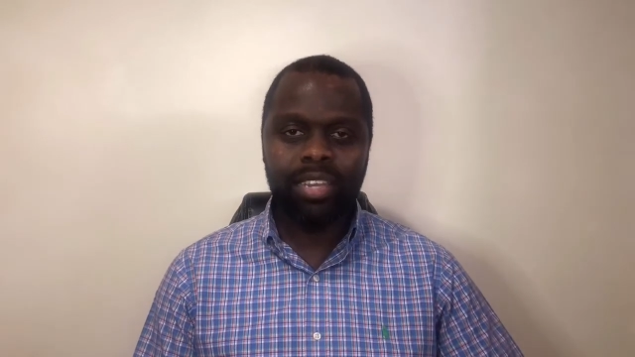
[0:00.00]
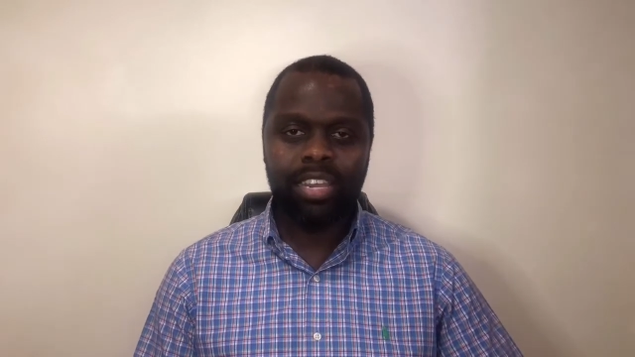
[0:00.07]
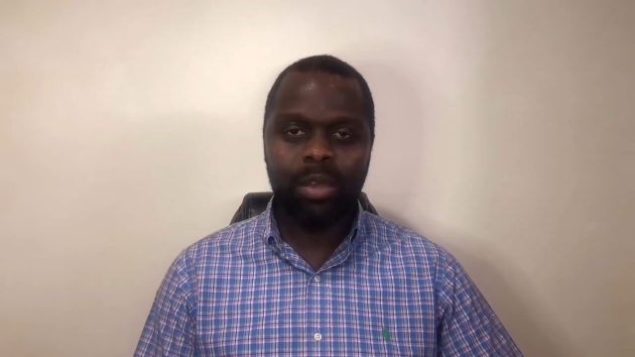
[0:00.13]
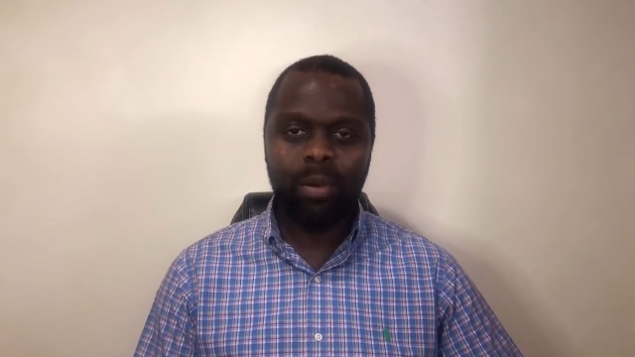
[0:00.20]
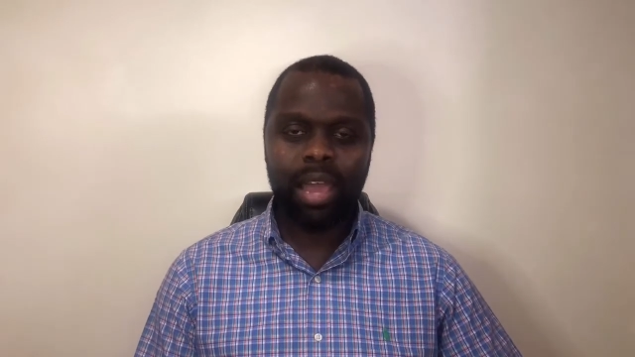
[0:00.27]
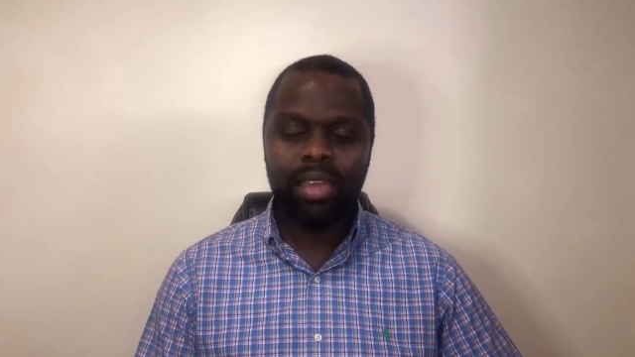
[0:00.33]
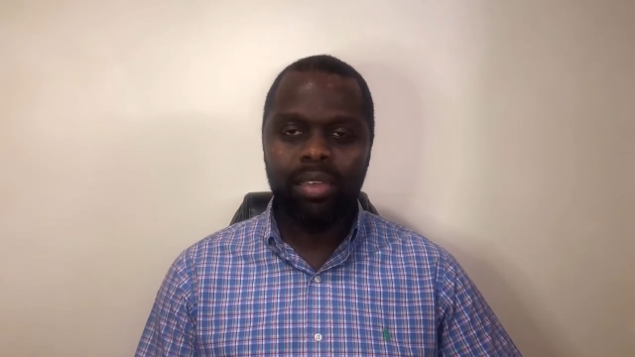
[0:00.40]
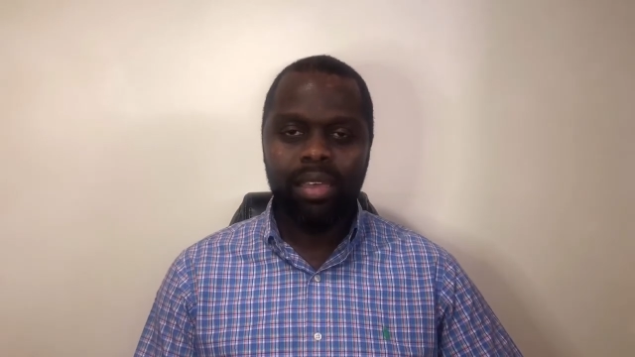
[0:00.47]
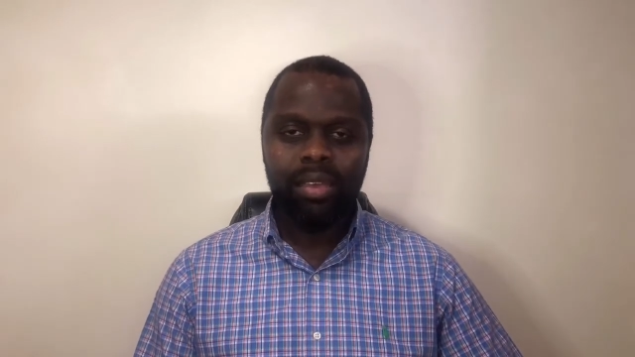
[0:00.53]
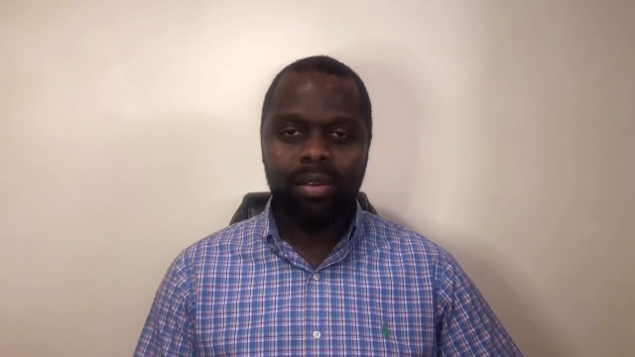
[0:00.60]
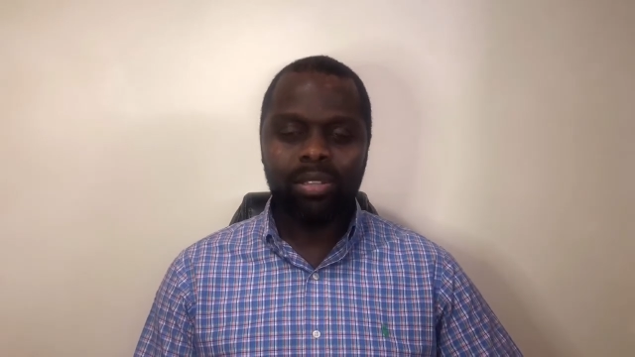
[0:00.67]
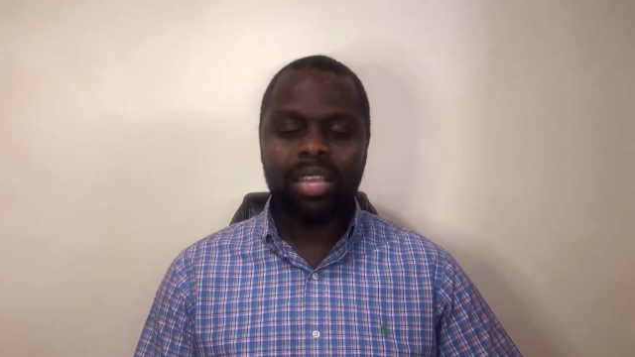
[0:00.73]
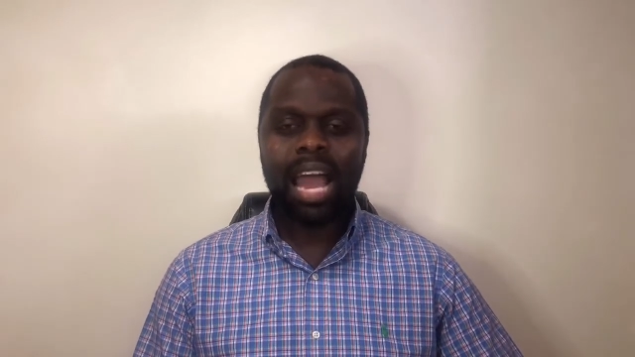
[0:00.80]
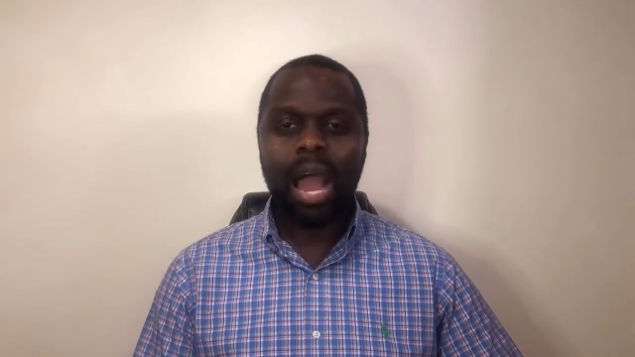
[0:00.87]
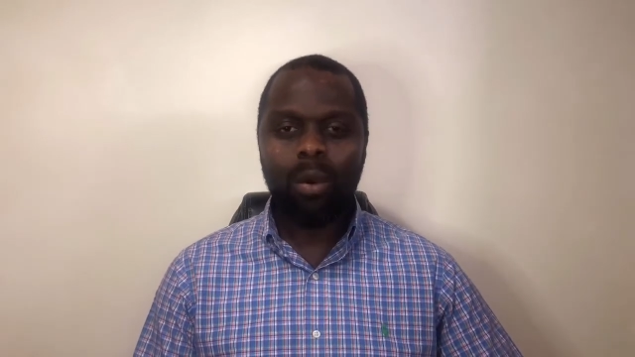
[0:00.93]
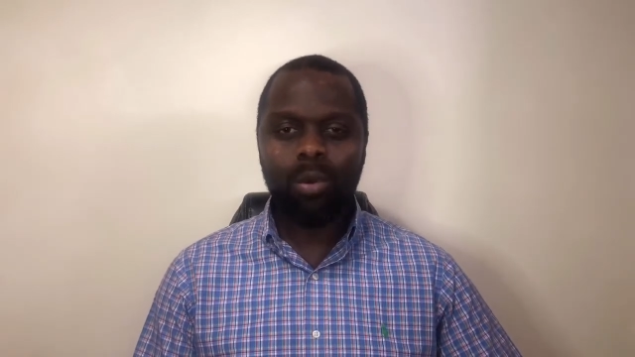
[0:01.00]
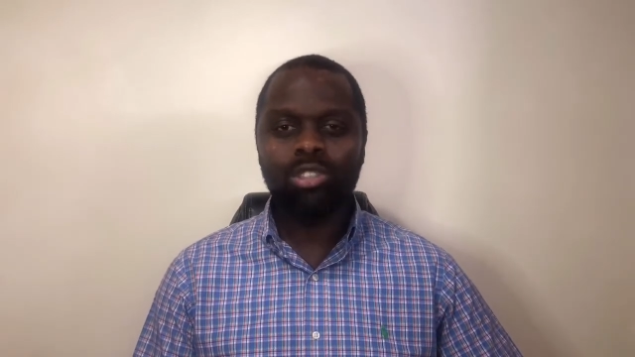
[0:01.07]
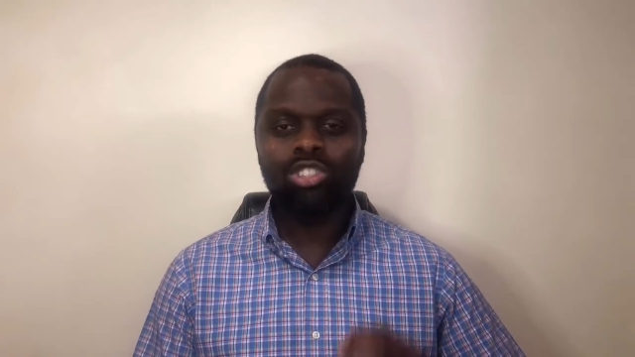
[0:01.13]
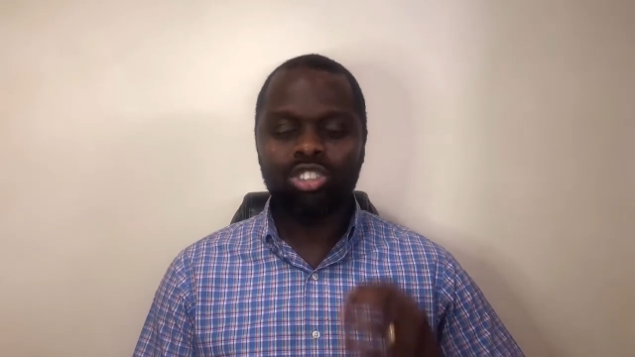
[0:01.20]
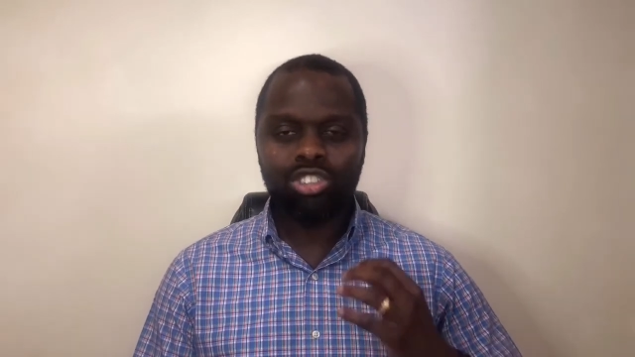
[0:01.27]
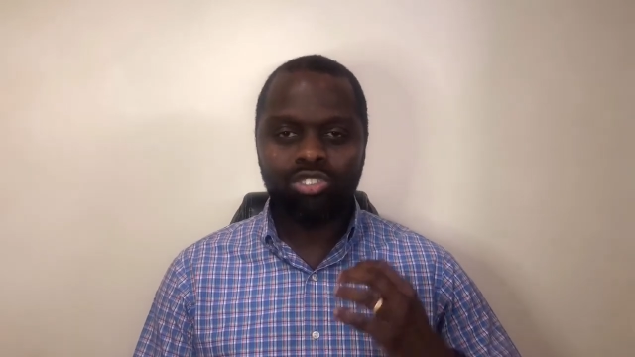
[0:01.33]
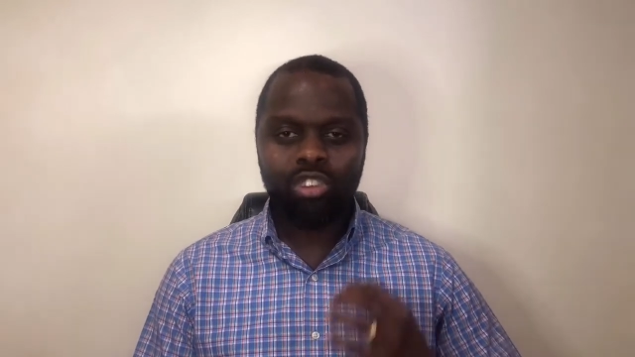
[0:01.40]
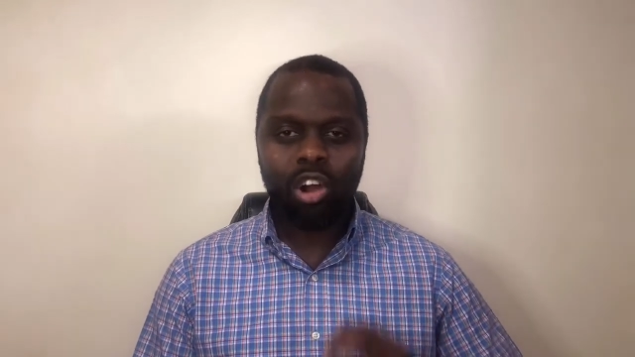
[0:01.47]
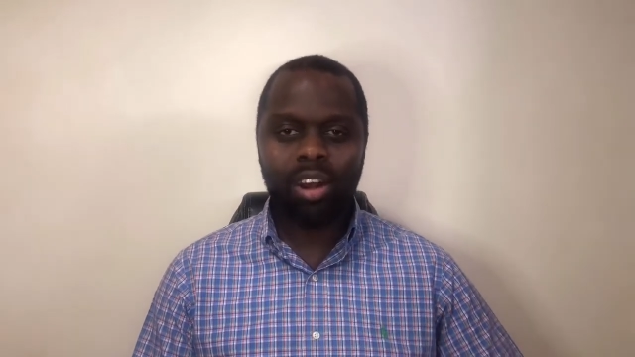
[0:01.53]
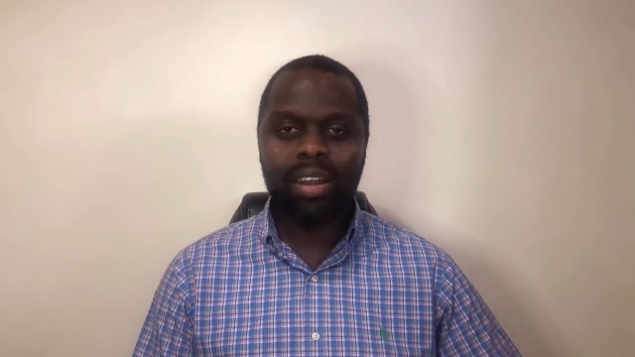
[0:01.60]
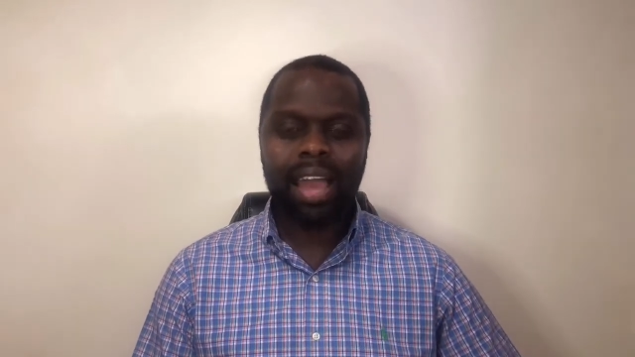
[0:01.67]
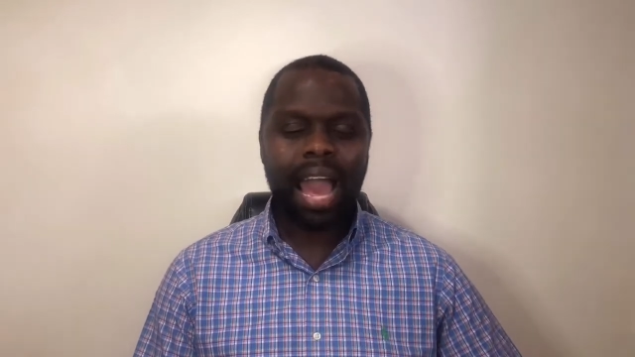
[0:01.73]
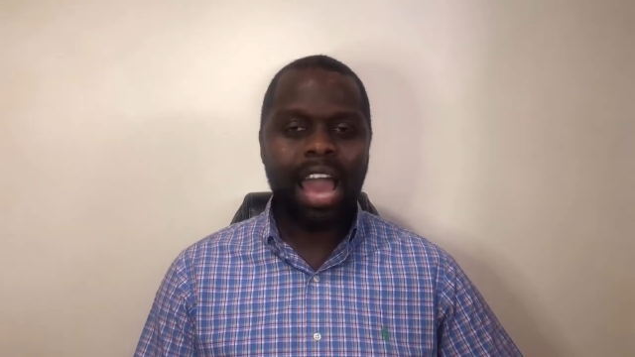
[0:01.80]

anyway because I was struggling.